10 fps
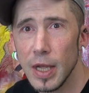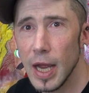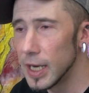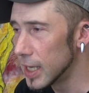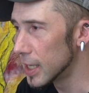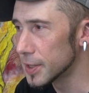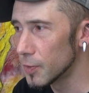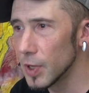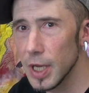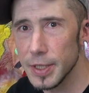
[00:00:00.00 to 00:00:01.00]
And he doesn't
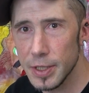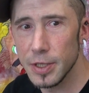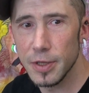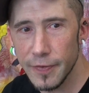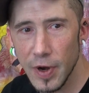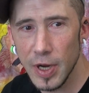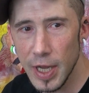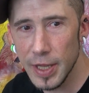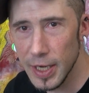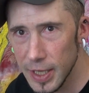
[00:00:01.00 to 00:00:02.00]
realize until the very end
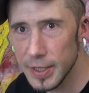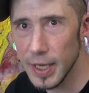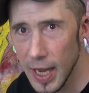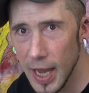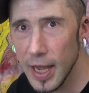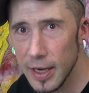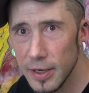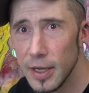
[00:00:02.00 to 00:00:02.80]
that he's a head